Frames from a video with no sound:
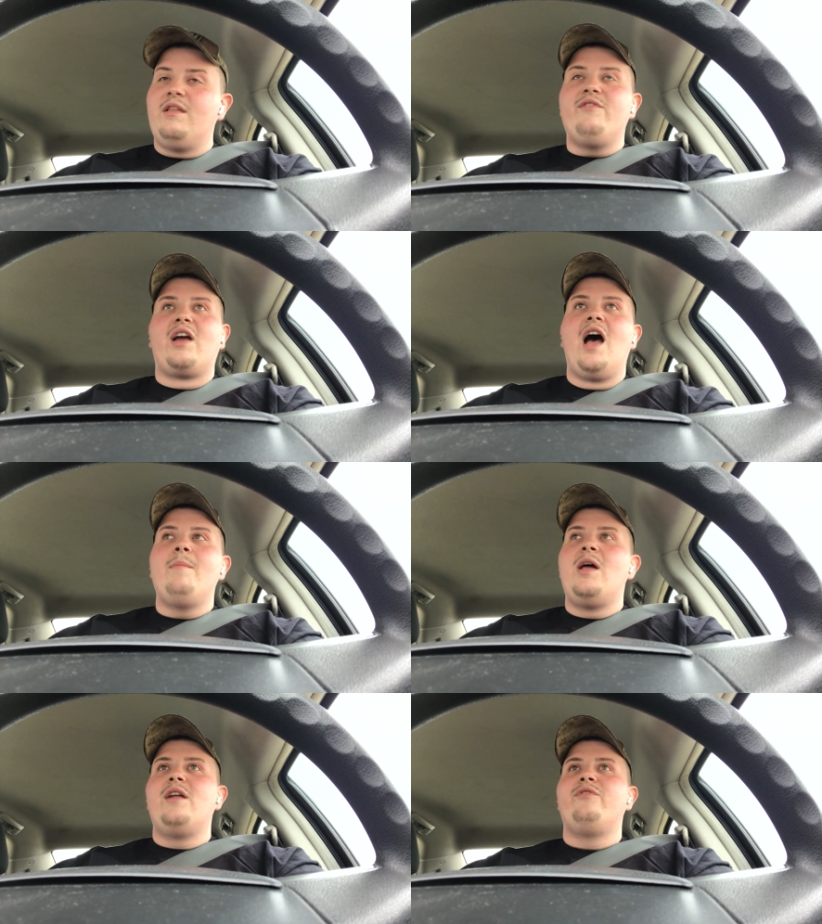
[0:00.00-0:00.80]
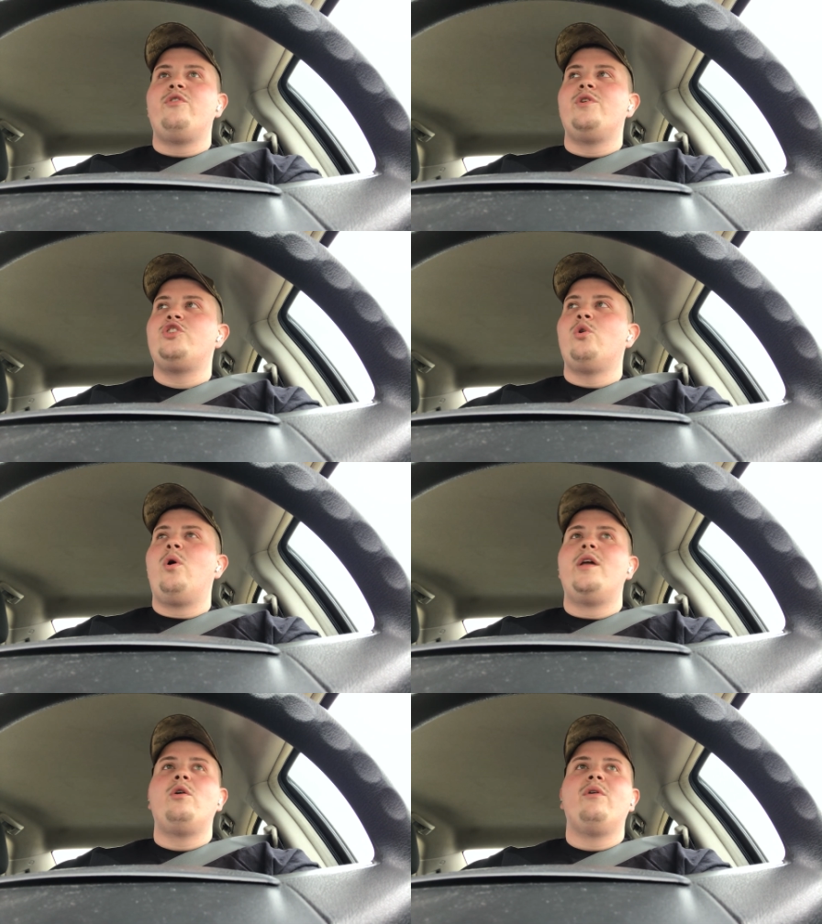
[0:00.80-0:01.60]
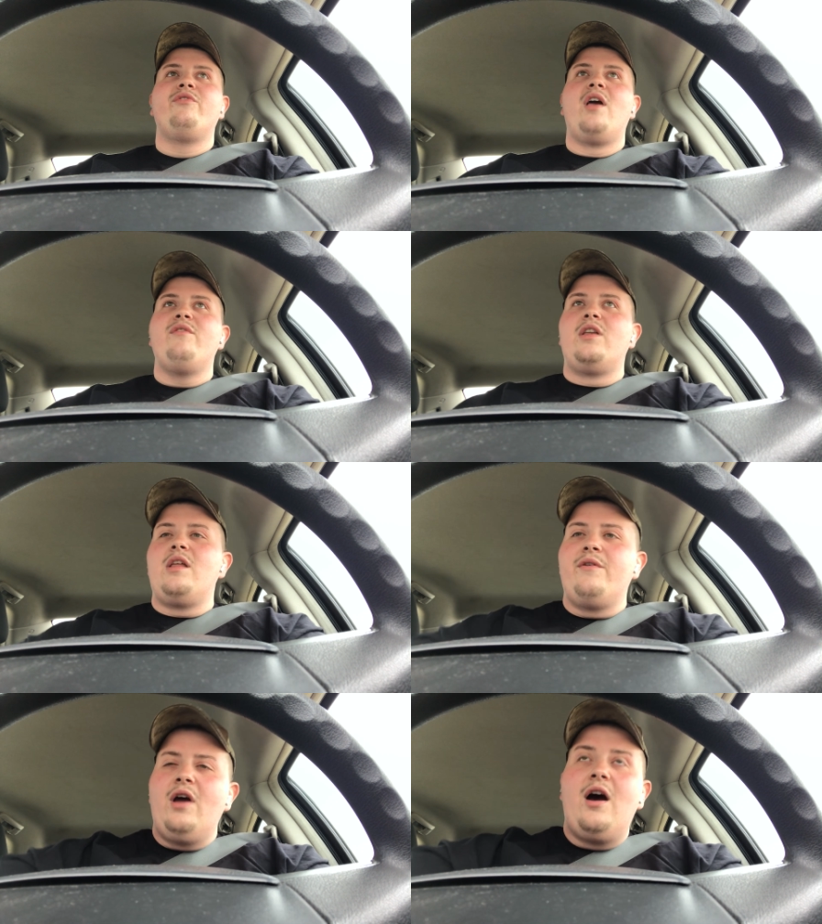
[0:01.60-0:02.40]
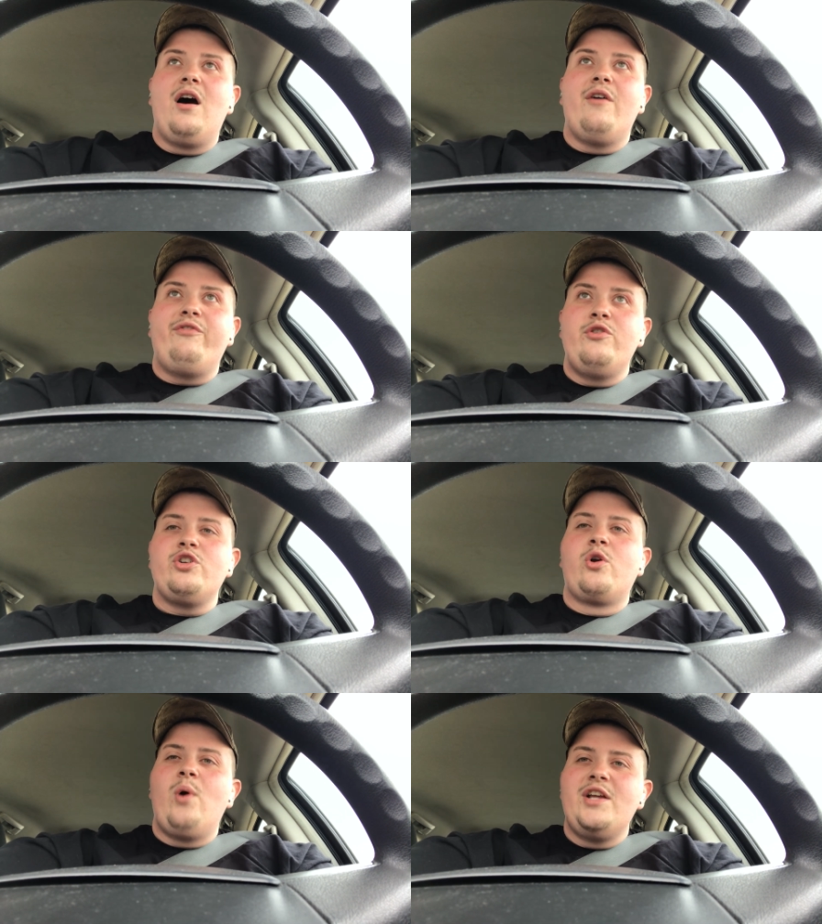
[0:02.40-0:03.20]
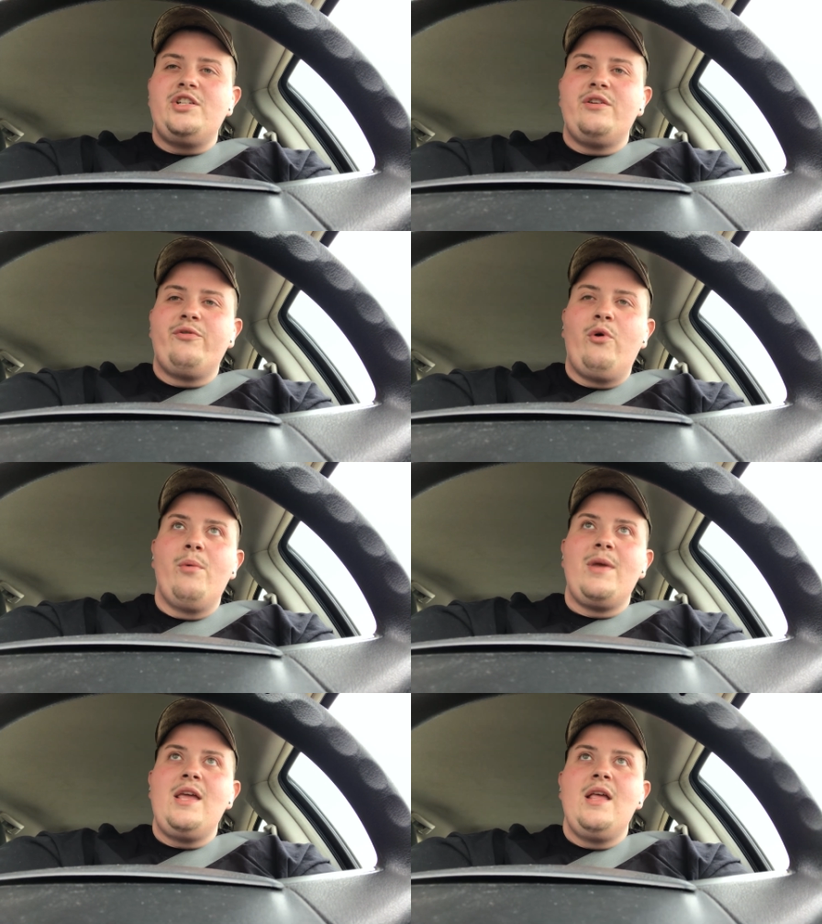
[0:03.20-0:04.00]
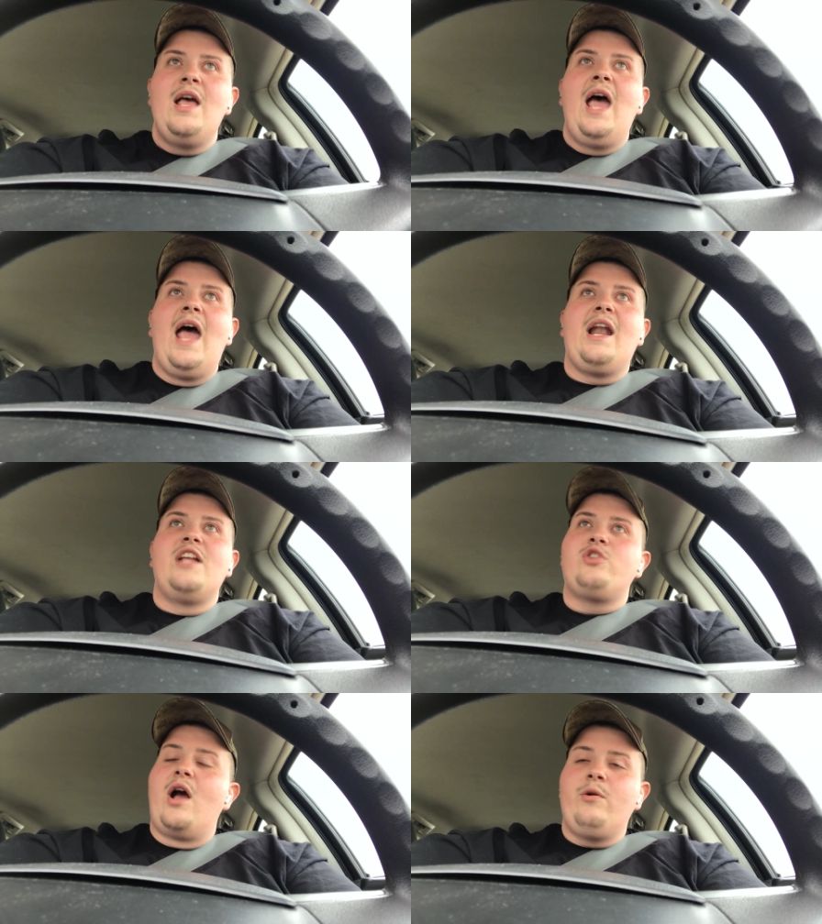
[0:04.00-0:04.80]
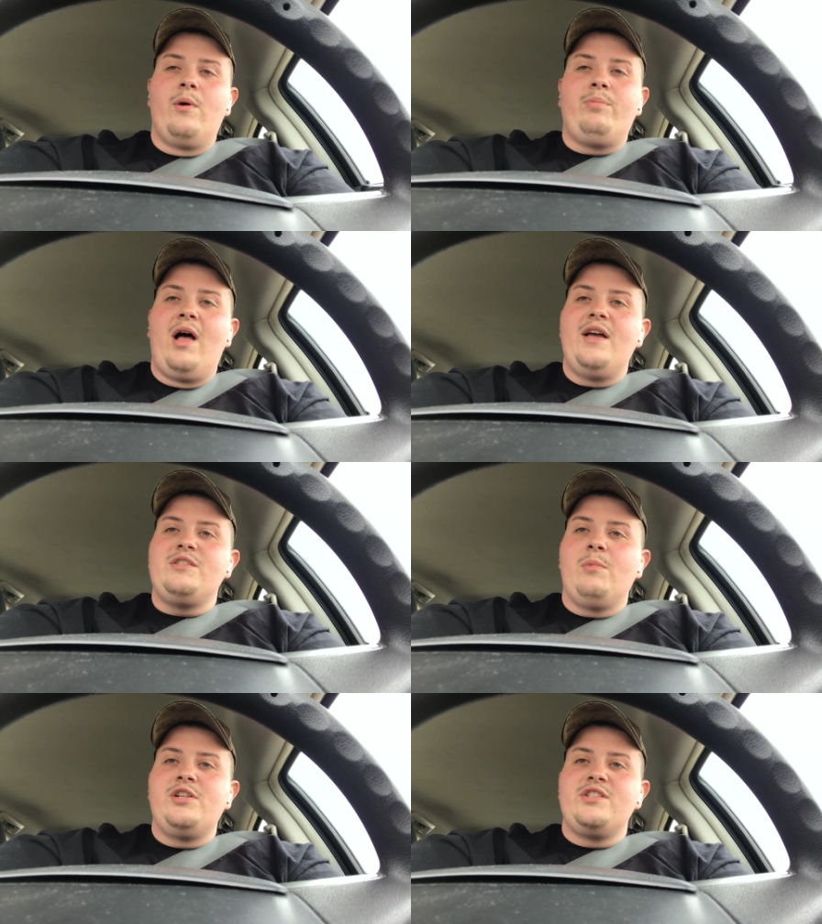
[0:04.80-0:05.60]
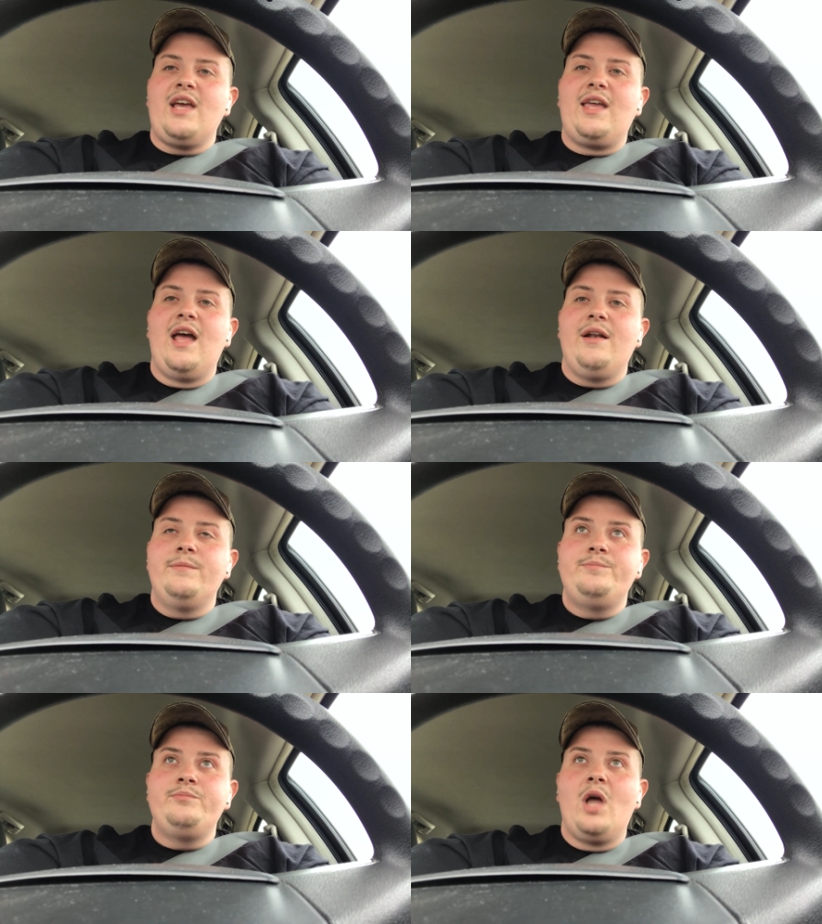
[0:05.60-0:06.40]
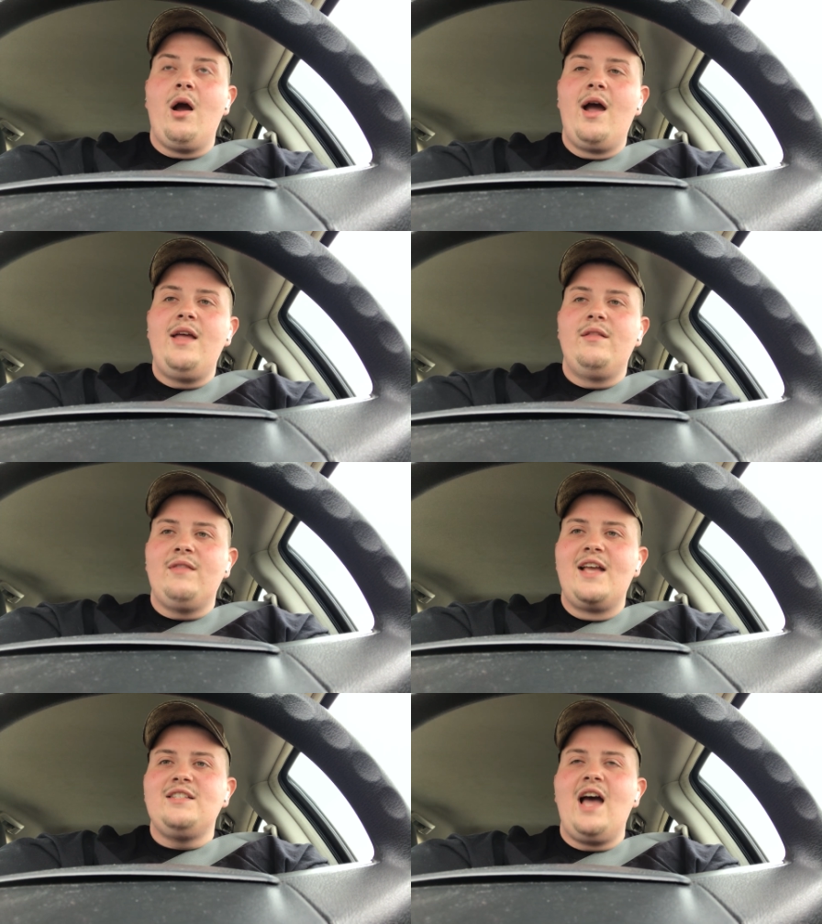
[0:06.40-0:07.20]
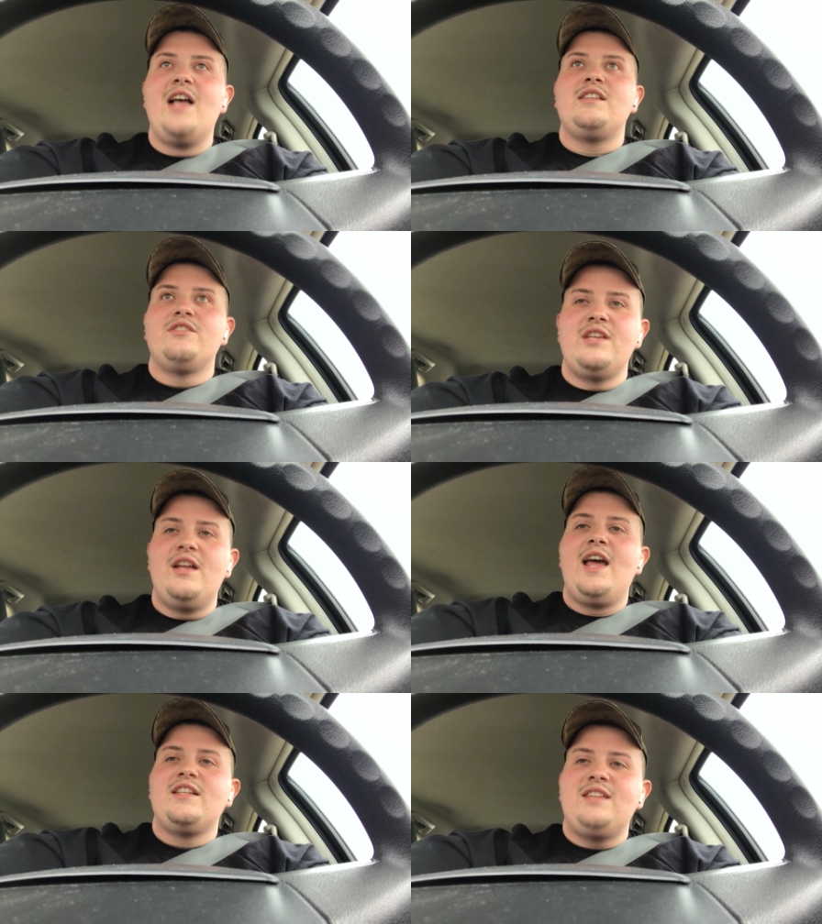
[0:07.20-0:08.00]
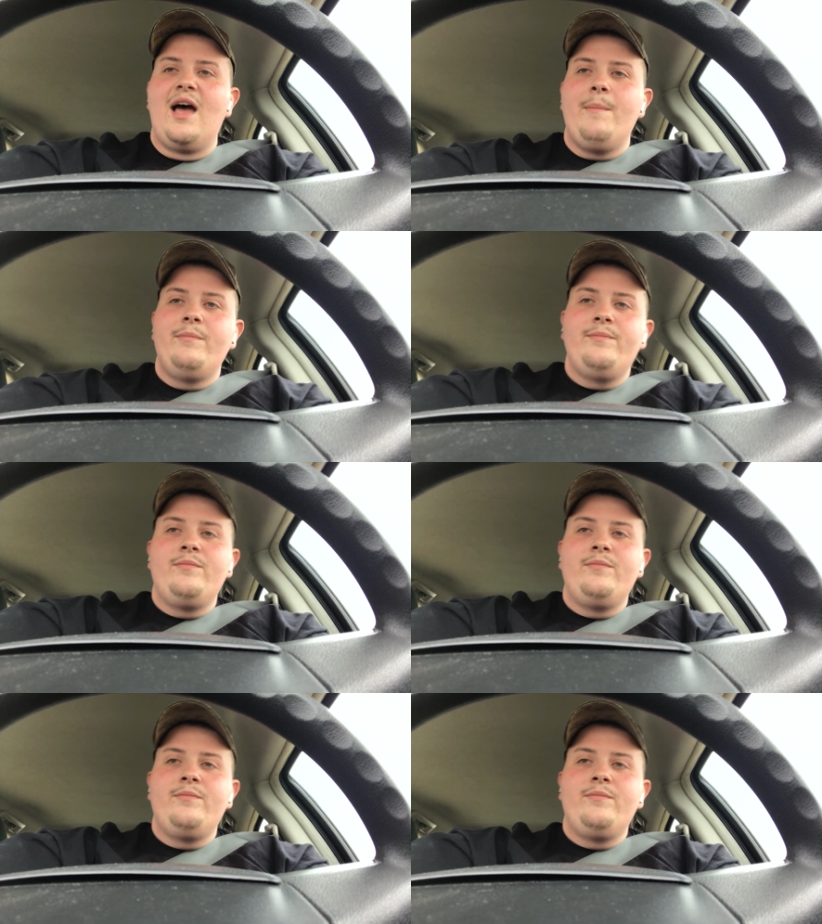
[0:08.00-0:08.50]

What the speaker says: Leave a comment if you enjoyed, or if you have any future questions for me, and I try to reply as much as I can. All right? Thanks, guys. I'll see you next time.